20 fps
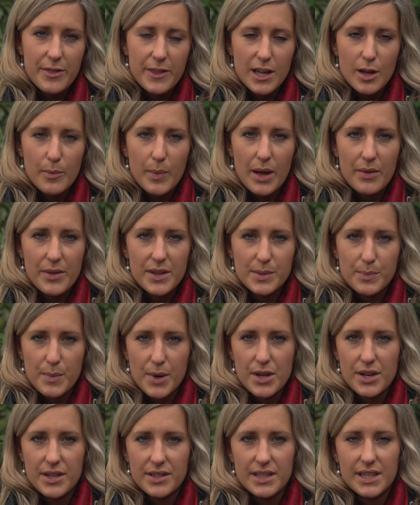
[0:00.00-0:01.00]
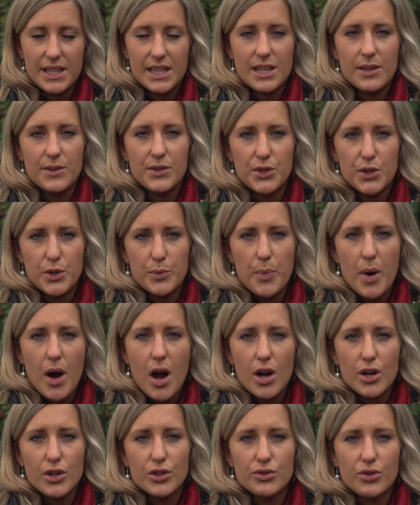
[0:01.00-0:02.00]
thing about this mode is that it gives you
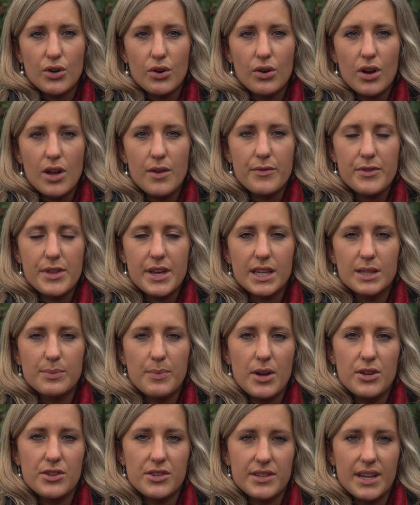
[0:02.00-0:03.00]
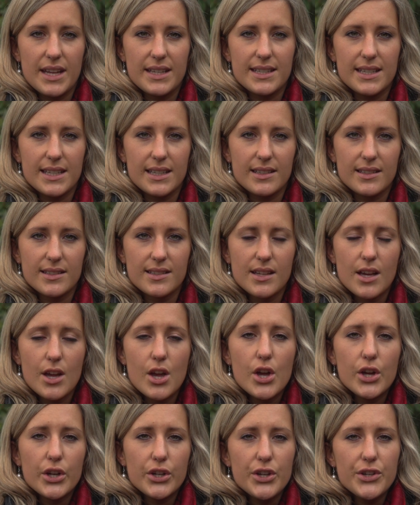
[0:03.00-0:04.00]
part control over the exposure settings.
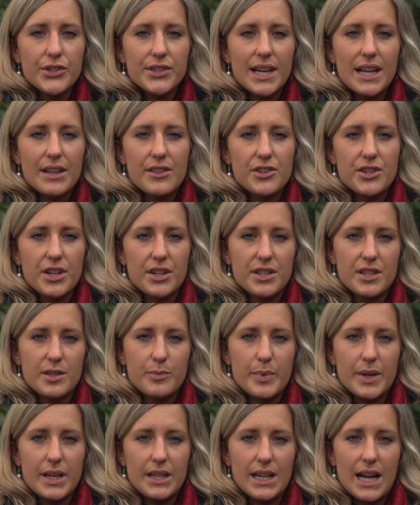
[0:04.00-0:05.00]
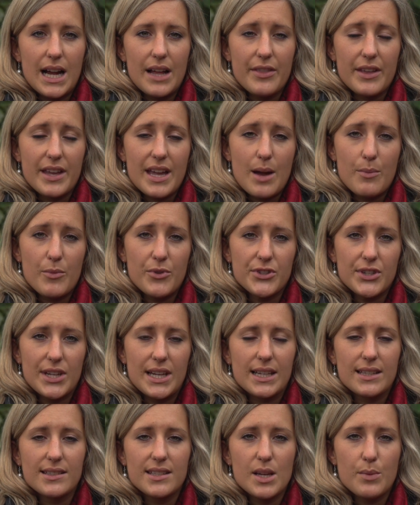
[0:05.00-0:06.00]
You select the shutter speed and the camera
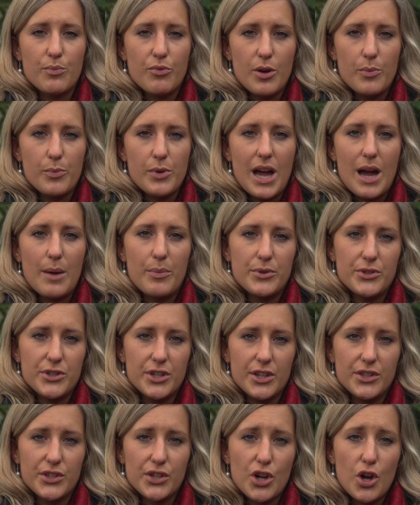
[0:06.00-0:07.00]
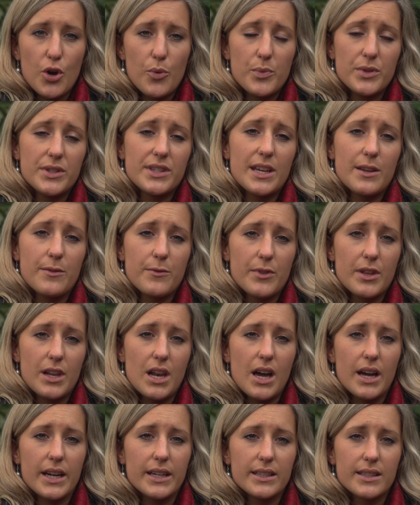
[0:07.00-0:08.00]
selects the appropriate aperture to compensate for the
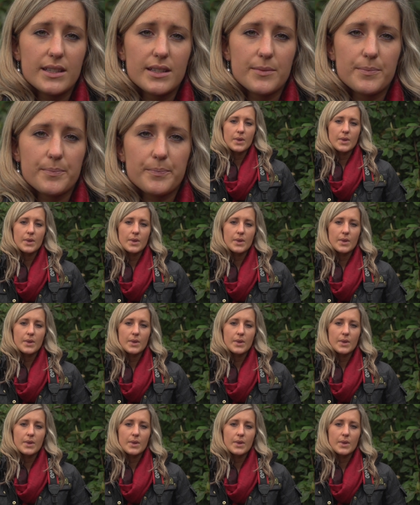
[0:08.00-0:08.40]
light.